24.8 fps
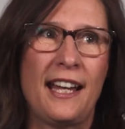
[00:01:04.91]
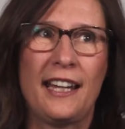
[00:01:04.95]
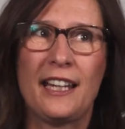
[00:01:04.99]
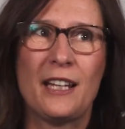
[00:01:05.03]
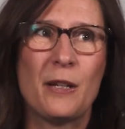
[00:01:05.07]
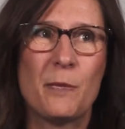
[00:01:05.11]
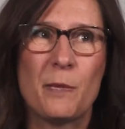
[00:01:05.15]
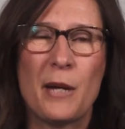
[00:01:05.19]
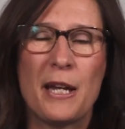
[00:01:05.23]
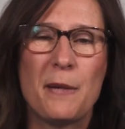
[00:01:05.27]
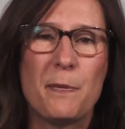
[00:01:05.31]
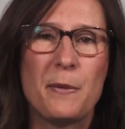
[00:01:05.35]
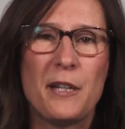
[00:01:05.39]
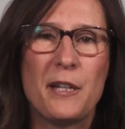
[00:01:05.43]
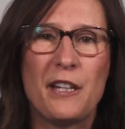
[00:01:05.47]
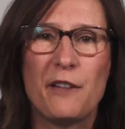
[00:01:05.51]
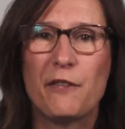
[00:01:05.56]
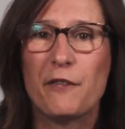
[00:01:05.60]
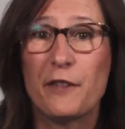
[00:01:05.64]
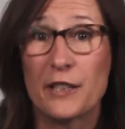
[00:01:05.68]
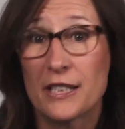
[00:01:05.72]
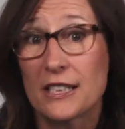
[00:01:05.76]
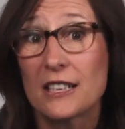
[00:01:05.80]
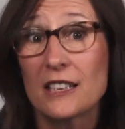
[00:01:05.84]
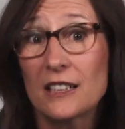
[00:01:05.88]
It might be
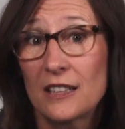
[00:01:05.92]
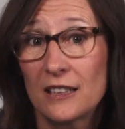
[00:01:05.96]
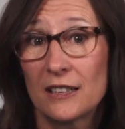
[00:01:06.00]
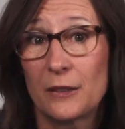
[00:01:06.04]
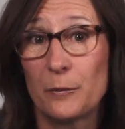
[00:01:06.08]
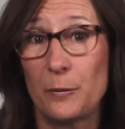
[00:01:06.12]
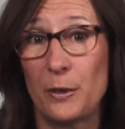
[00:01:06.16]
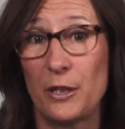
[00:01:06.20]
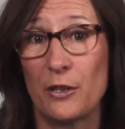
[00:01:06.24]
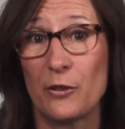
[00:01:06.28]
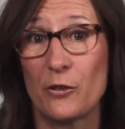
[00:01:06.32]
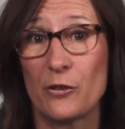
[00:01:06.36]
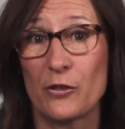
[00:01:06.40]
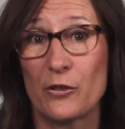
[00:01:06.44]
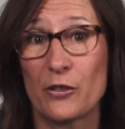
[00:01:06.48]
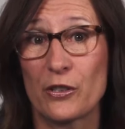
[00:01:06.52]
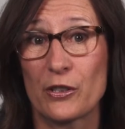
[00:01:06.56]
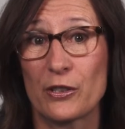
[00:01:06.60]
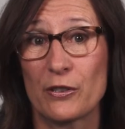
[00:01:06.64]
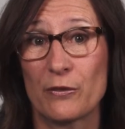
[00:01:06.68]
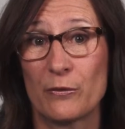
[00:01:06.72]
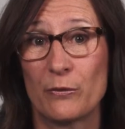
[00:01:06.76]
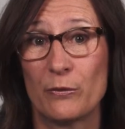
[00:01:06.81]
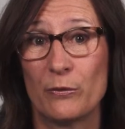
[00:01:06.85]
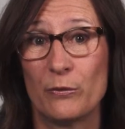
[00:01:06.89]
physical
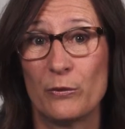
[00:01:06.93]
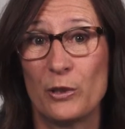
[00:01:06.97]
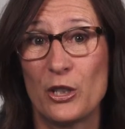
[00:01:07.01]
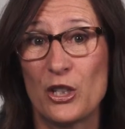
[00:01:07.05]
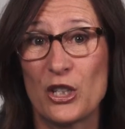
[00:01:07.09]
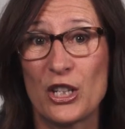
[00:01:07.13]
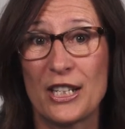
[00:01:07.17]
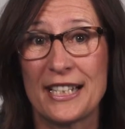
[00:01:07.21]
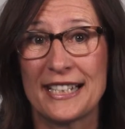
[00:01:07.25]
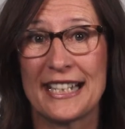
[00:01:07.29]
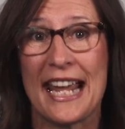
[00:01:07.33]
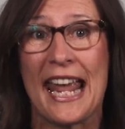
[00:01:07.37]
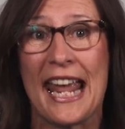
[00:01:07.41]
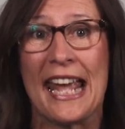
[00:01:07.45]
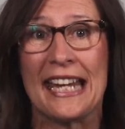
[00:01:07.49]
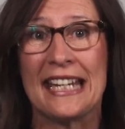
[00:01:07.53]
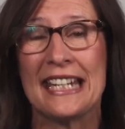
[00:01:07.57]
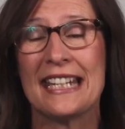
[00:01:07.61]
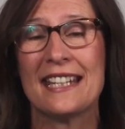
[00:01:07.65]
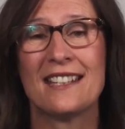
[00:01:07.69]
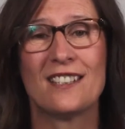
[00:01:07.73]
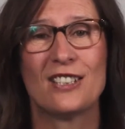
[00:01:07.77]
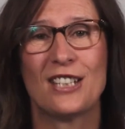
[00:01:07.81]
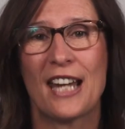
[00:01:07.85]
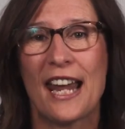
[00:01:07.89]
abuse, which is
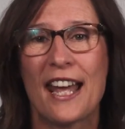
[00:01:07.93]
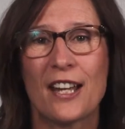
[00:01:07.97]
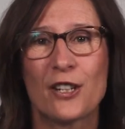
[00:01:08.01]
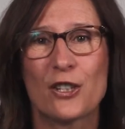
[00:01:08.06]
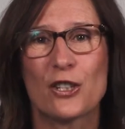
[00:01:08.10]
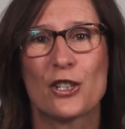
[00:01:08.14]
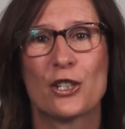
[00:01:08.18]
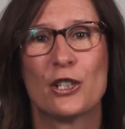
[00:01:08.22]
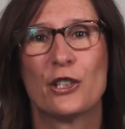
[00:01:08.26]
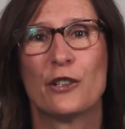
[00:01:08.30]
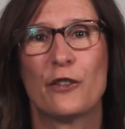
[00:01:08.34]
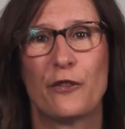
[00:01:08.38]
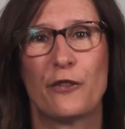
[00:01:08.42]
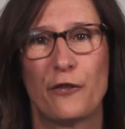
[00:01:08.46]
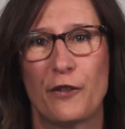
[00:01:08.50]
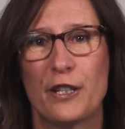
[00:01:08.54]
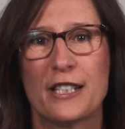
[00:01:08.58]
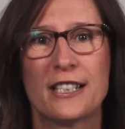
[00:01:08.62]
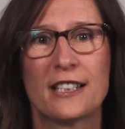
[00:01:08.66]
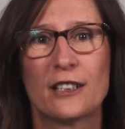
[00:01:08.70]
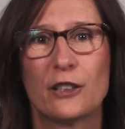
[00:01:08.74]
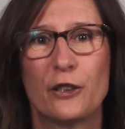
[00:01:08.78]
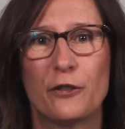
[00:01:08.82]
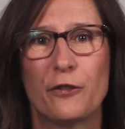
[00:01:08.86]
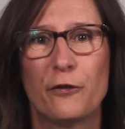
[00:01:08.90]
any intentional
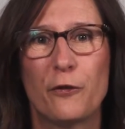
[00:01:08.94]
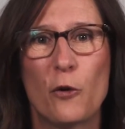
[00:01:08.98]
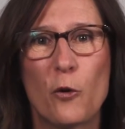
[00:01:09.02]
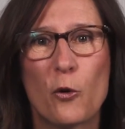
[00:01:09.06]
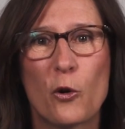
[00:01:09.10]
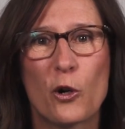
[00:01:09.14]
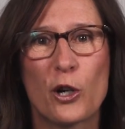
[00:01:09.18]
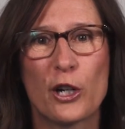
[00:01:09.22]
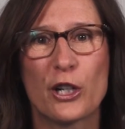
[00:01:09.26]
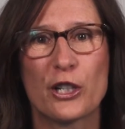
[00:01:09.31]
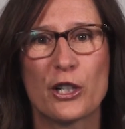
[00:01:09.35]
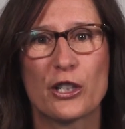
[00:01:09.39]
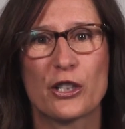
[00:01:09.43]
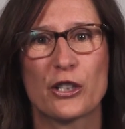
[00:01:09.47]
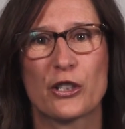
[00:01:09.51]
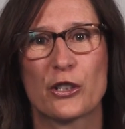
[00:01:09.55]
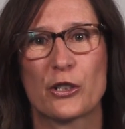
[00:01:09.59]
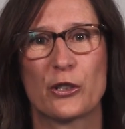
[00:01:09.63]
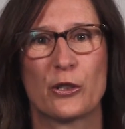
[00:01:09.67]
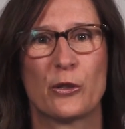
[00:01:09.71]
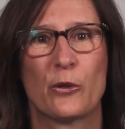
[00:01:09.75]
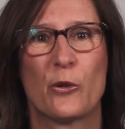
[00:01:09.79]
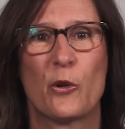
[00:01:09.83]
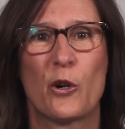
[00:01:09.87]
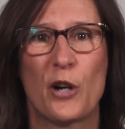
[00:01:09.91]
physical
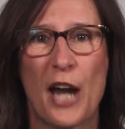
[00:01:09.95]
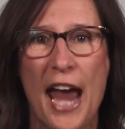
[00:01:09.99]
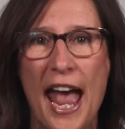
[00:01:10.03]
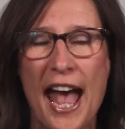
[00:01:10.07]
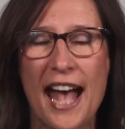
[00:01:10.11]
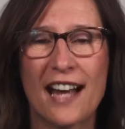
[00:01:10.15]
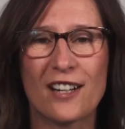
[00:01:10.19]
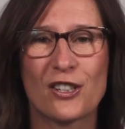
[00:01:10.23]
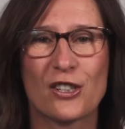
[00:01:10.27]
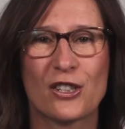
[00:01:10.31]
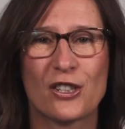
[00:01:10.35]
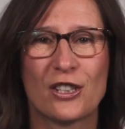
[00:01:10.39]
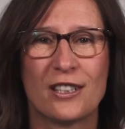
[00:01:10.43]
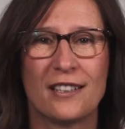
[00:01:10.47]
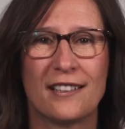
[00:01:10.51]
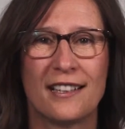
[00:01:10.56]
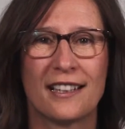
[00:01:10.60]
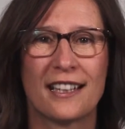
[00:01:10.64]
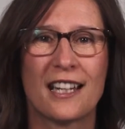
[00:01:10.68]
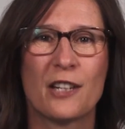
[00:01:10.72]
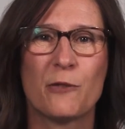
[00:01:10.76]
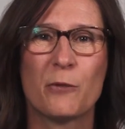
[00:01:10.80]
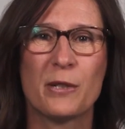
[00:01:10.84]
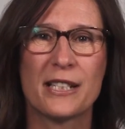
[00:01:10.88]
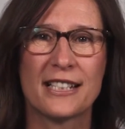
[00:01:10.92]
force or action
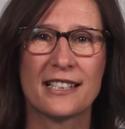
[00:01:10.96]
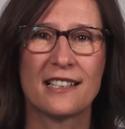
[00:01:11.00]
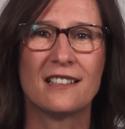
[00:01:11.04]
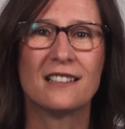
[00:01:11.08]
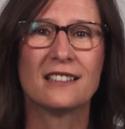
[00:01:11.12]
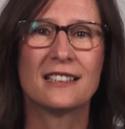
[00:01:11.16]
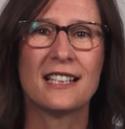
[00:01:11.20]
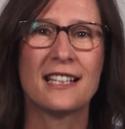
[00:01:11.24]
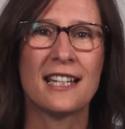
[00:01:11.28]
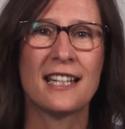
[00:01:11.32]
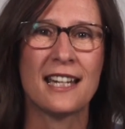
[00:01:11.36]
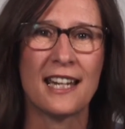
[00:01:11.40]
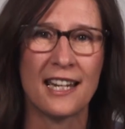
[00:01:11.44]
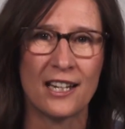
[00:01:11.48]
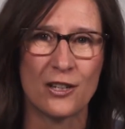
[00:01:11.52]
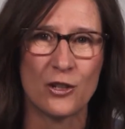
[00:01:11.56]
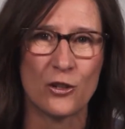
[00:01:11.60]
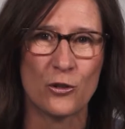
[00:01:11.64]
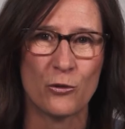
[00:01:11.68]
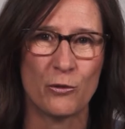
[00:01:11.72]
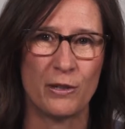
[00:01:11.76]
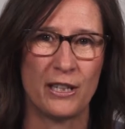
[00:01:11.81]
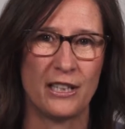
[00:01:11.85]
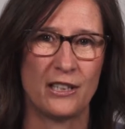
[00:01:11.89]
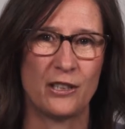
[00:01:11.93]
that can result in
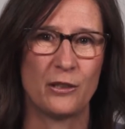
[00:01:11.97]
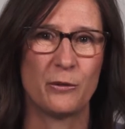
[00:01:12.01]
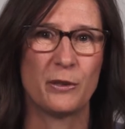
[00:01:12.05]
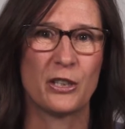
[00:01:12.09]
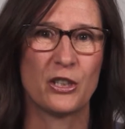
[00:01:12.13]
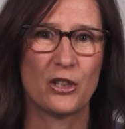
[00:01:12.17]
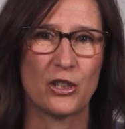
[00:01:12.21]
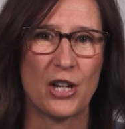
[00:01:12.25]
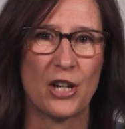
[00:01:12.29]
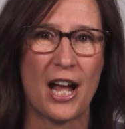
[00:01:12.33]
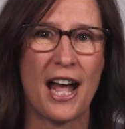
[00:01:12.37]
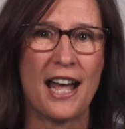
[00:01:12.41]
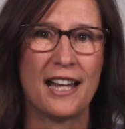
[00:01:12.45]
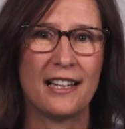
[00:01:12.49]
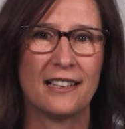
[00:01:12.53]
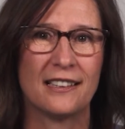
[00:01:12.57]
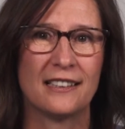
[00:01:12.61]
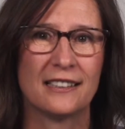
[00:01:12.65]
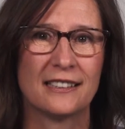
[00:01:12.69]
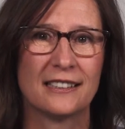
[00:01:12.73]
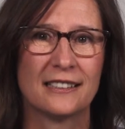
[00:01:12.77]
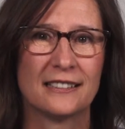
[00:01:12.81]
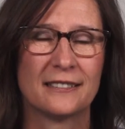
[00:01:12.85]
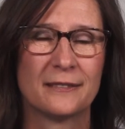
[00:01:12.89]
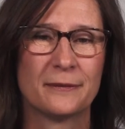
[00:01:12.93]
injury to a
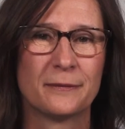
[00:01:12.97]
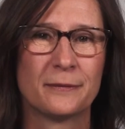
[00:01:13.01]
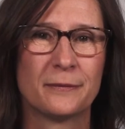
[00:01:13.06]
child.